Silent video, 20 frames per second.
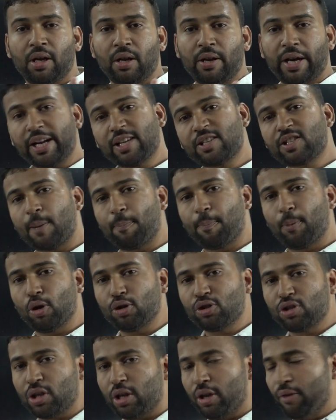Let us
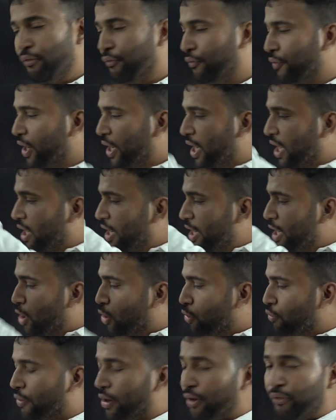suppose if vertically
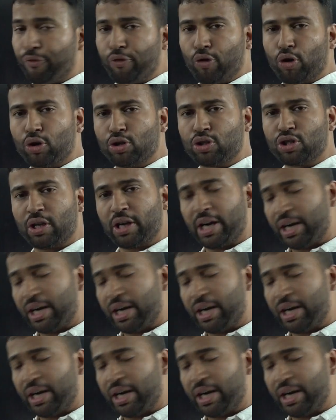downward force